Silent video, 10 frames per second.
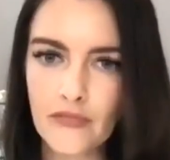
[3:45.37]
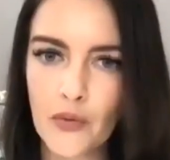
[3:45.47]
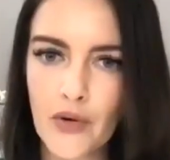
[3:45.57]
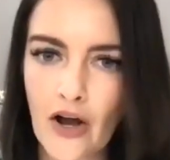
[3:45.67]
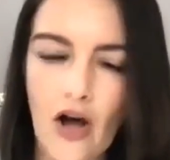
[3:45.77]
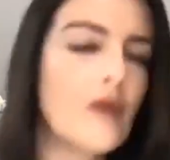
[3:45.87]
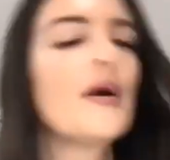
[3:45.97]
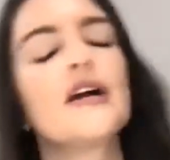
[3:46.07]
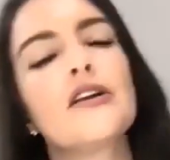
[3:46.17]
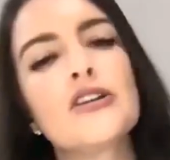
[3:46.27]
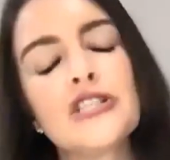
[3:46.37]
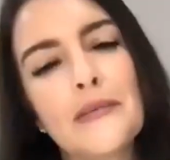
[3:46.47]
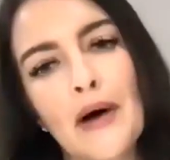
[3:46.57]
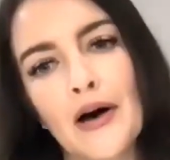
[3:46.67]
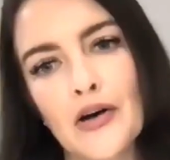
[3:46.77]
what I call a
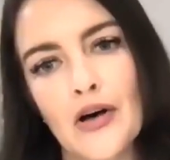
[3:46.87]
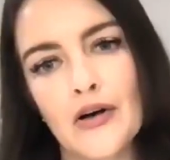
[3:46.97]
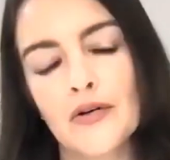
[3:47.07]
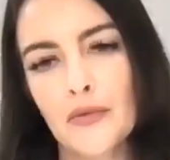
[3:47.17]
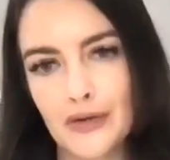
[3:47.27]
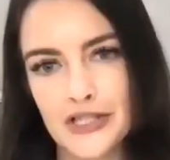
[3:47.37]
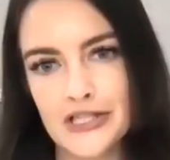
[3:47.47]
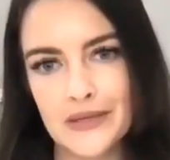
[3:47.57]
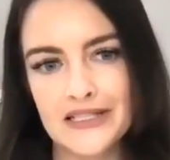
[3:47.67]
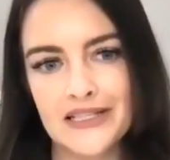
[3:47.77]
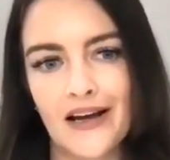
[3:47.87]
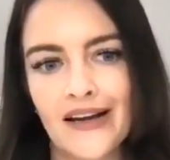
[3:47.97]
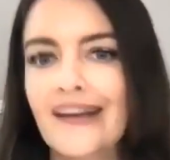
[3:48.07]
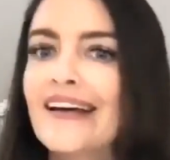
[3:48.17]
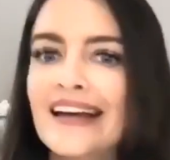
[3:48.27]
partnership model, which is based
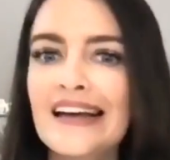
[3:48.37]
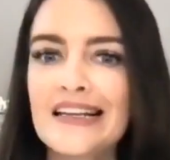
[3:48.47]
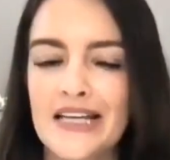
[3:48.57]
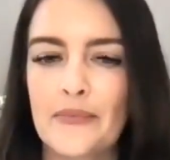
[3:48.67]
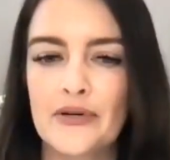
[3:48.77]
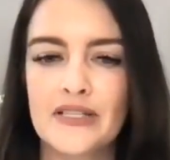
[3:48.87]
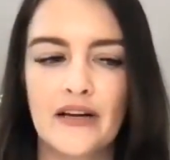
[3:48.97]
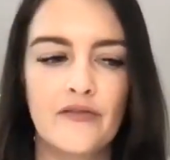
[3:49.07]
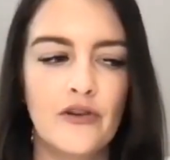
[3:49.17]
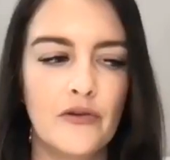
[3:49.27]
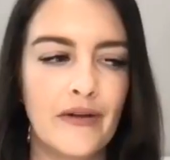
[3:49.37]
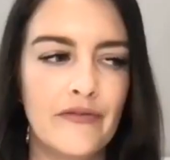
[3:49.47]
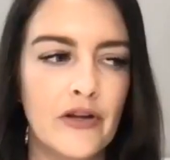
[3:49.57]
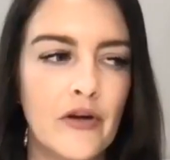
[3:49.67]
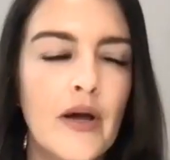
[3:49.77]
on 10% of new
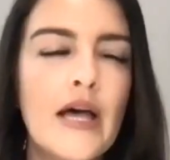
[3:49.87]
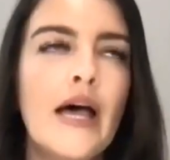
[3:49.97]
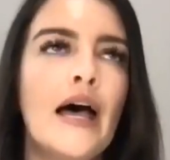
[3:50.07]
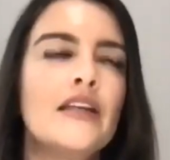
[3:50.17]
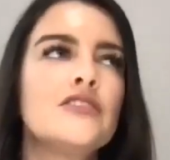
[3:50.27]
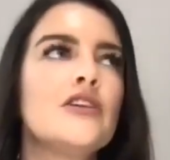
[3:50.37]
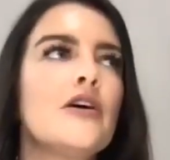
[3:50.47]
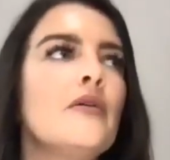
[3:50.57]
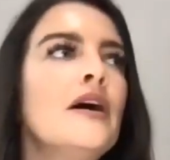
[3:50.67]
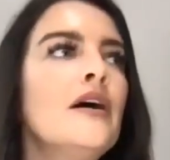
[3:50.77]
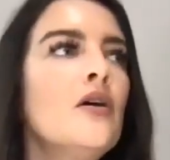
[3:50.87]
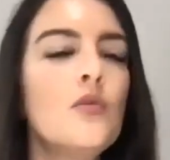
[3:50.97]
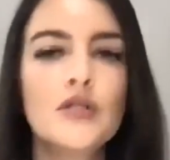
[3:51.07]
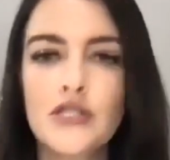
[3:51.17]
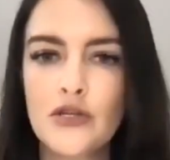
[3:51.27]
revenue. And so
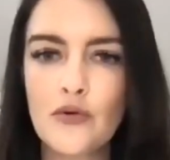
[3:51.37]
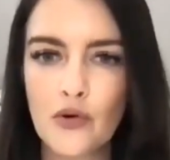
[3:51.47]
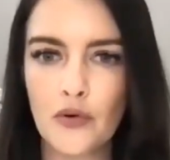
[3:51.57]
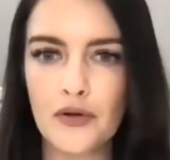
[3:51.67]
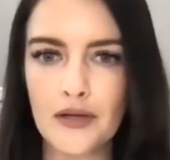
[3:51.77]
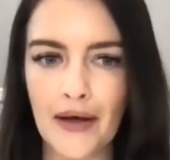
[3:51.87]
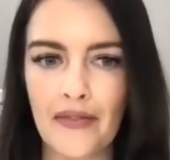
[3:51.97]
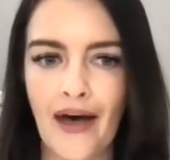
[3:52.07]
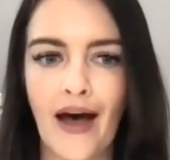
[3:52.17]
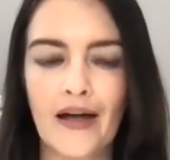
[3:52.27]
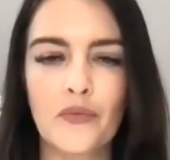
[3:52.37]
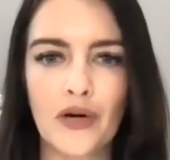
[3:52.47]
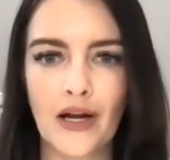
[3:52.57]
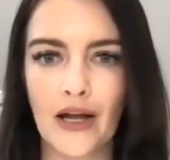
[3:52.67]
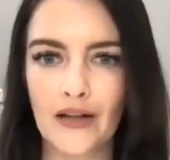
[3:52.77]
what's so cool about that, and
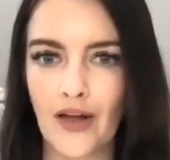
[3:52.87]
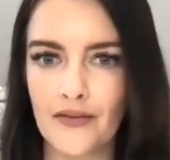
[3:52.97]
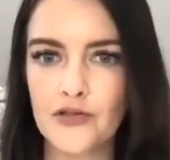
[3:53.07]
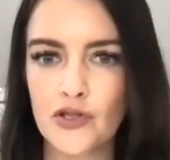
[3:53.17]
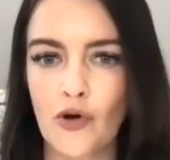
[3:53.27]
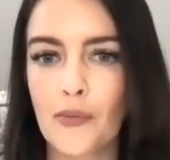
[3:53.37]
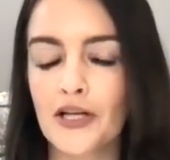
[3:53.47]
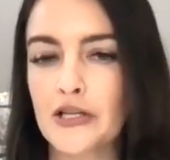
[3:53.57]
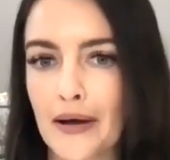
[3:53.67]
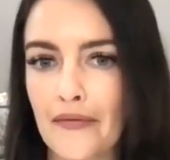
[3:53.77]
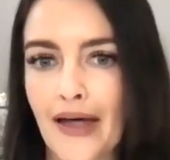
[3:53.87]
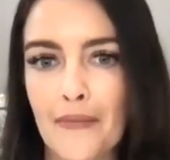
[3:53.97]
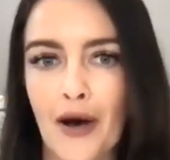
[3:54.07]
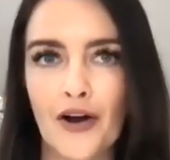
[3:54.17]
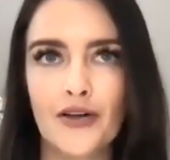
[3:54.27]
what I love so much about
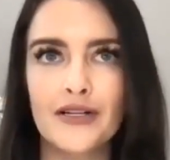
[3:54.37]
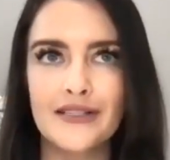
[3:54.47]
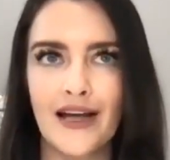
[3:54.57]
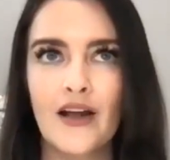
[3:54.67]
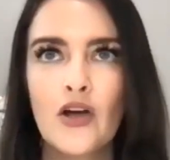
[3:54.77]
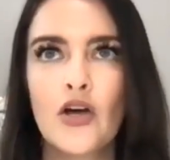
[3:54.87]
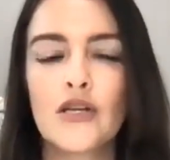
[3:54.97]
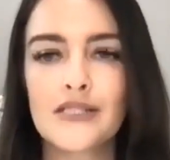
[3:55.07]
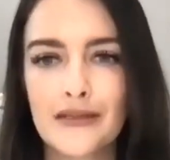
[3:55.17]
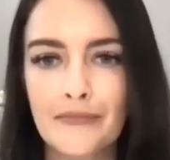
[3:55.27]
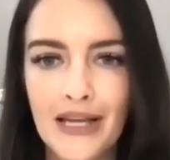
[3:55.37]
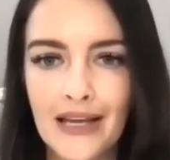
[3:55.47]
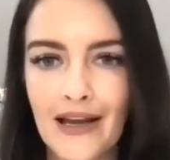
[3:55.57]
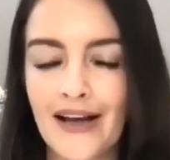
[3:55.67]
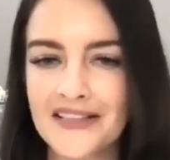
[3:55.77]
that model, is that to
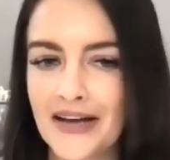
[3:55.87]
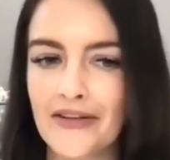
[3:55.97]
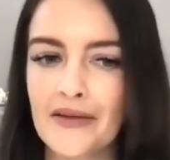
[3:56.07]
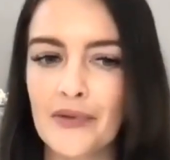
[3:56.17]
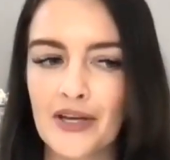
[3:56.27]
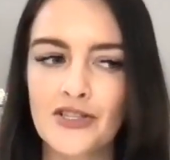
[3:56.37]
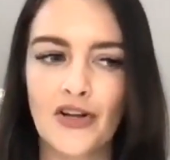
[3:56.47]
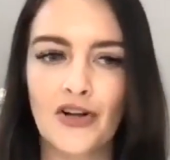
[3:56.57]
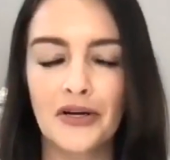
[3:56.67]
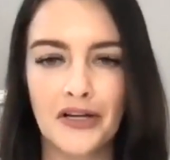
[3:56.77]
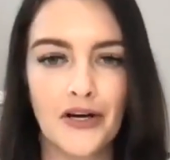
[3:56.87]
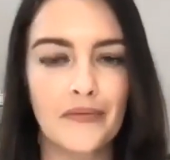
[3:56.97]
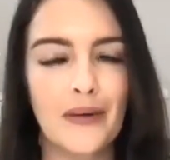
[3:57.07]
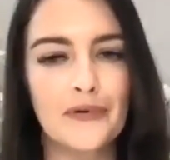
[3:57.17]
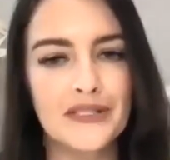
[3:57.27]
me, us having $1 million a year
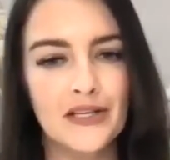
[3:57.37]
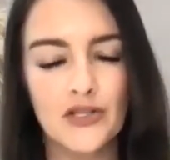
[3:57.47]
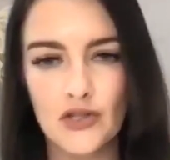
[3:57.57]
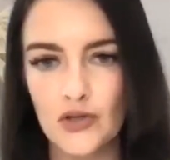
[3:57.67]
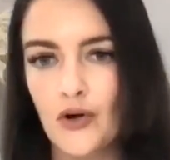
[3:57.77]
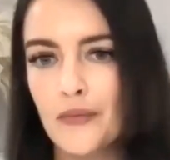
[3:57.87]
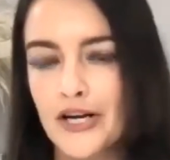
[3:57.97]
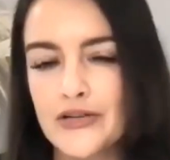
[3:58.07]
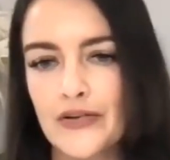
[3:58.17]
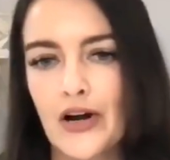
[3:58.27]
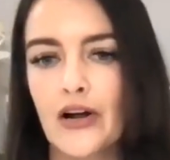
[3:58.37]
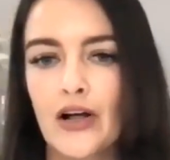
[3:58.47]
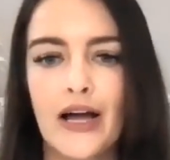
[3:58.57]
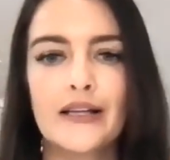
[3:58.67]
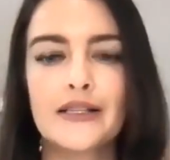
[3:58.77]
represents so much for our
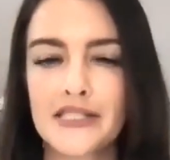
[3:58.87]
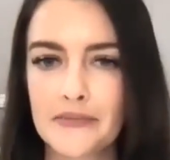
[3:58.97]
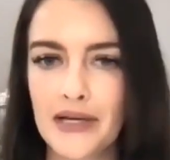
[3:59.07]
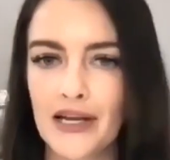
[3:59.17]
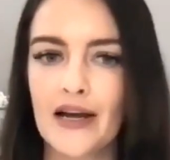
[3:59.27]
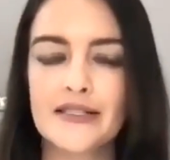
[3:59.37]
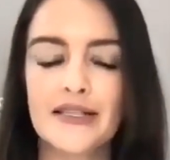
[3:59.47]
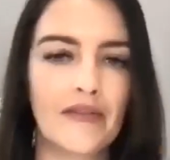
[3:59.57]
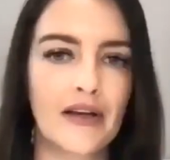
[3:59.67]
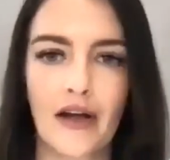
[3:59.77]
clients. To me, us having